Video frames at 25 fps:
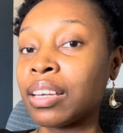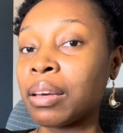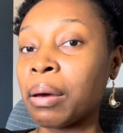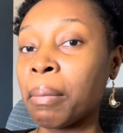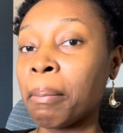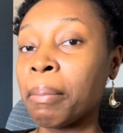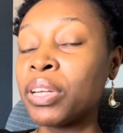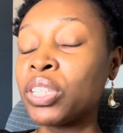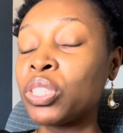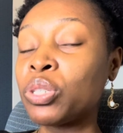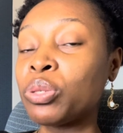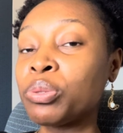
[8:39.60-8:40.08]

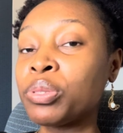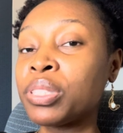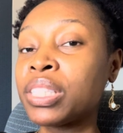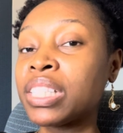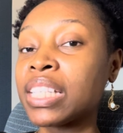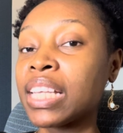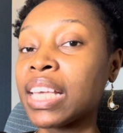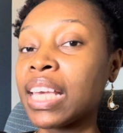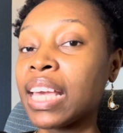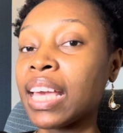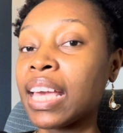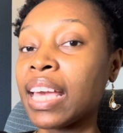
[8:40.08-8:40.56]
But you
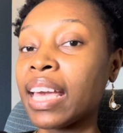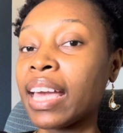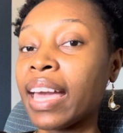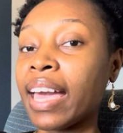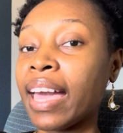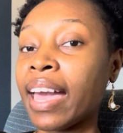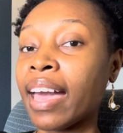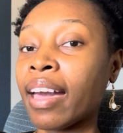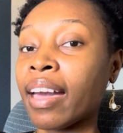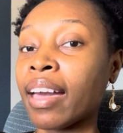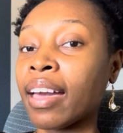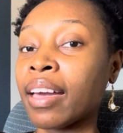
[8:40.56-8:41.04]
see it,
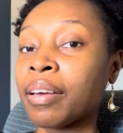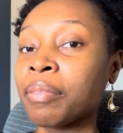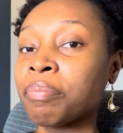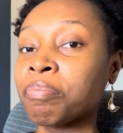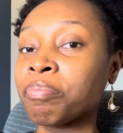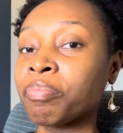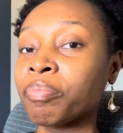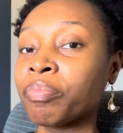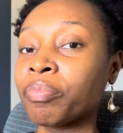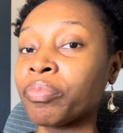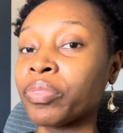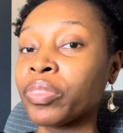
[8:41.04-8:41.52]

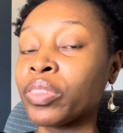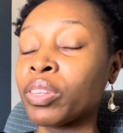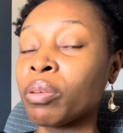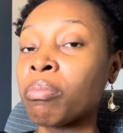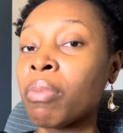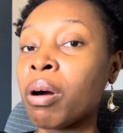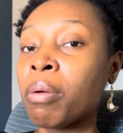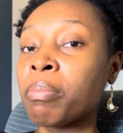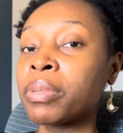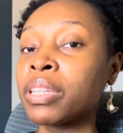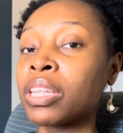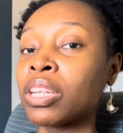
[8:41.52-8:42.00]
and the
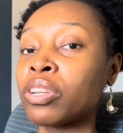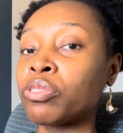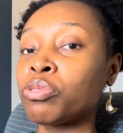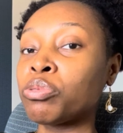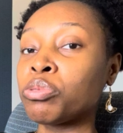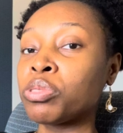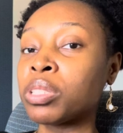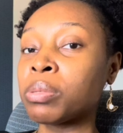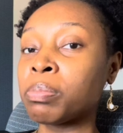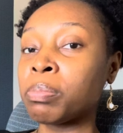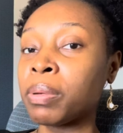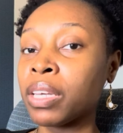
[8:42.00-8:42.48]
moment that you
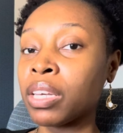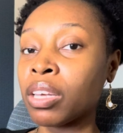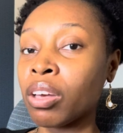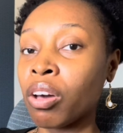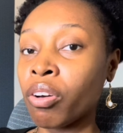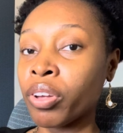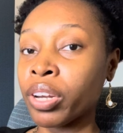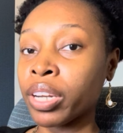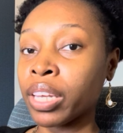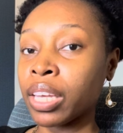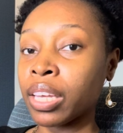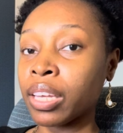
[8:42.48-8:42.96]
speak
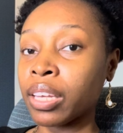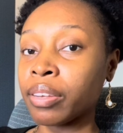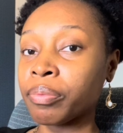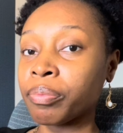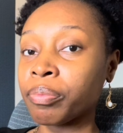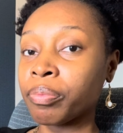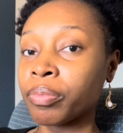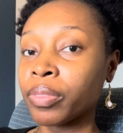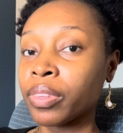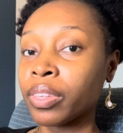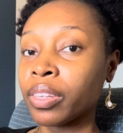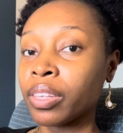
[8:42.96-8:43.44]
on it
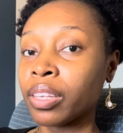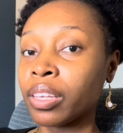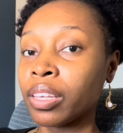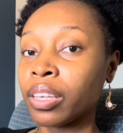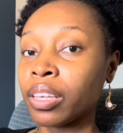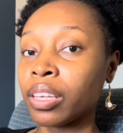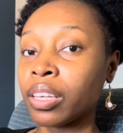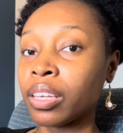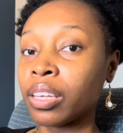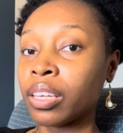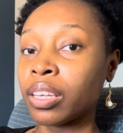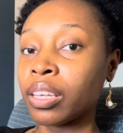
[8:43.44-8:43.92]

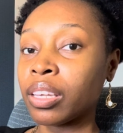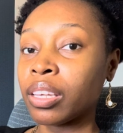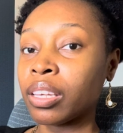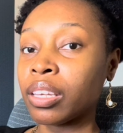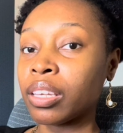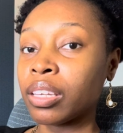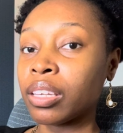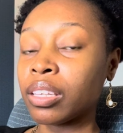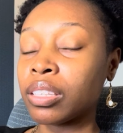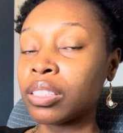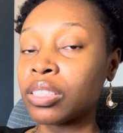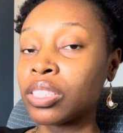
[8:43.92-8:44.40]

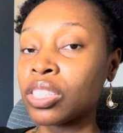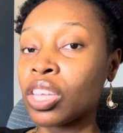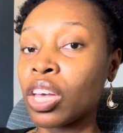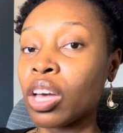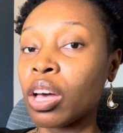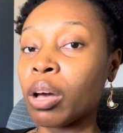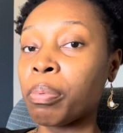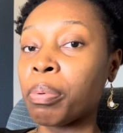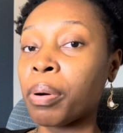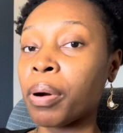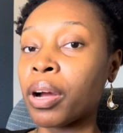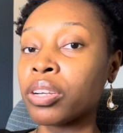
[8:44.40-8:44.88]
to
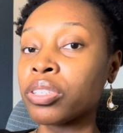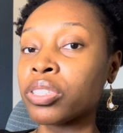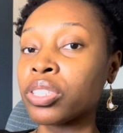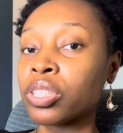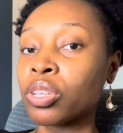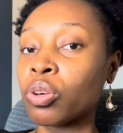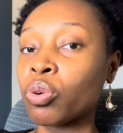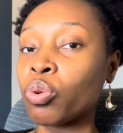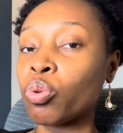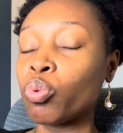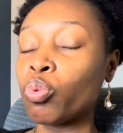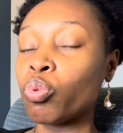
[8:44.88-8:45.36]
a
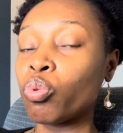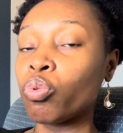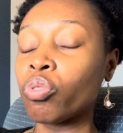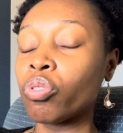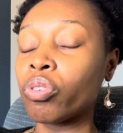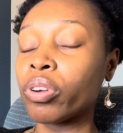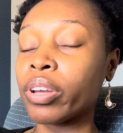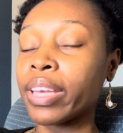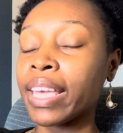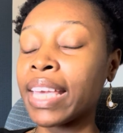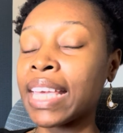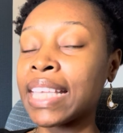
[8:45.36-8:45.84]
person who
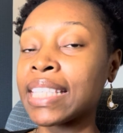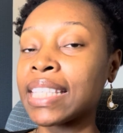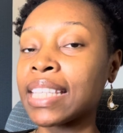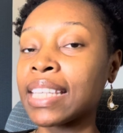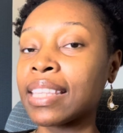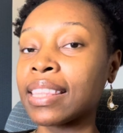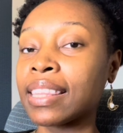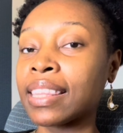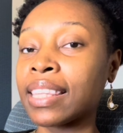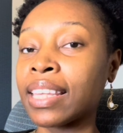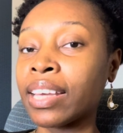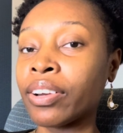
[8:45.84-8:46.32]

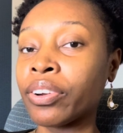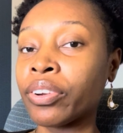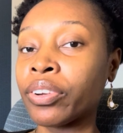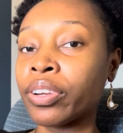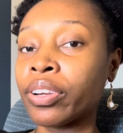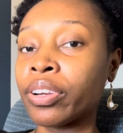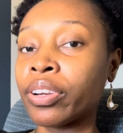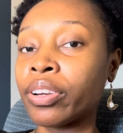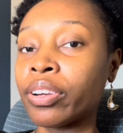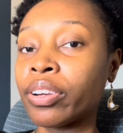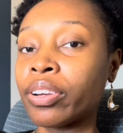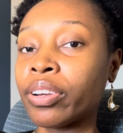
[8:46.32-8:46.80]
isn't there,
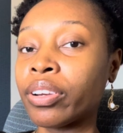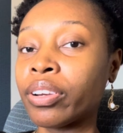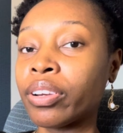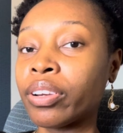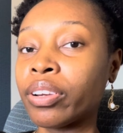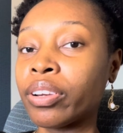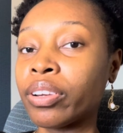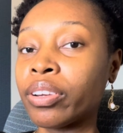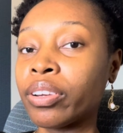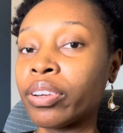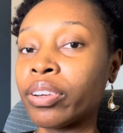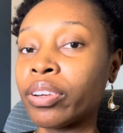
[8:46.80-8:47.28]

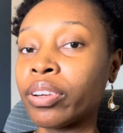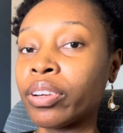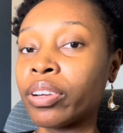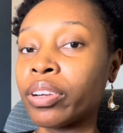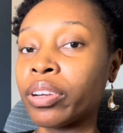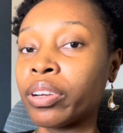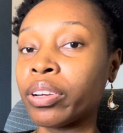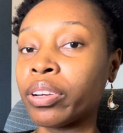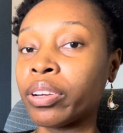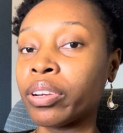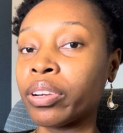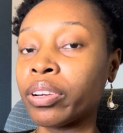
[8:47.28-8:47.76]

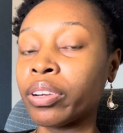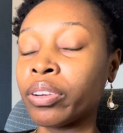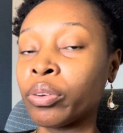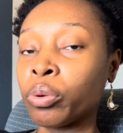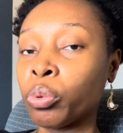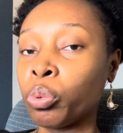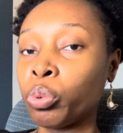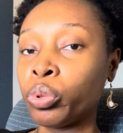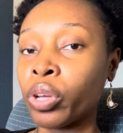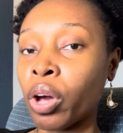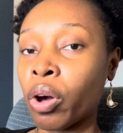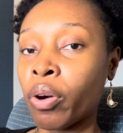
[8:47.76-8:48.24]

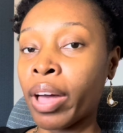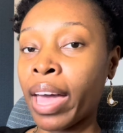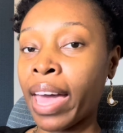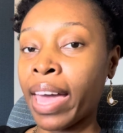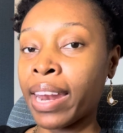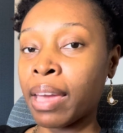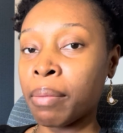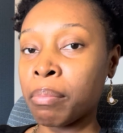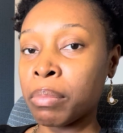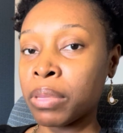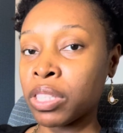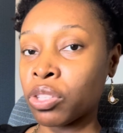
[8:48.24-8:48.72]
who don't have
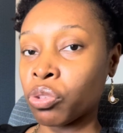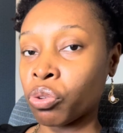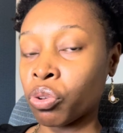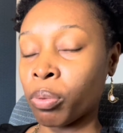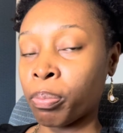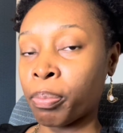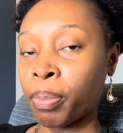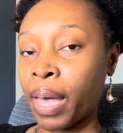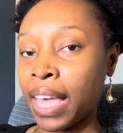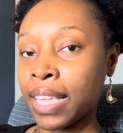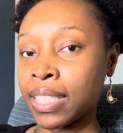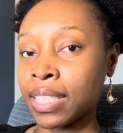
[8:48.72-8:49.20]
that mental
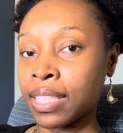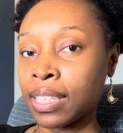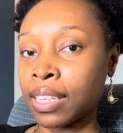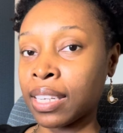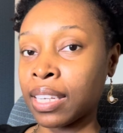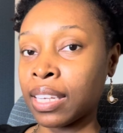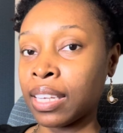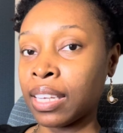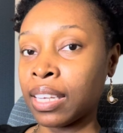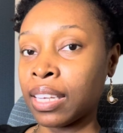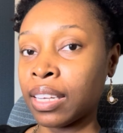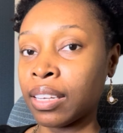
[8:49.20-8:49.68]

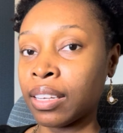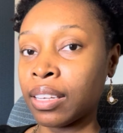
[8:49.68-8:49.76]
capacity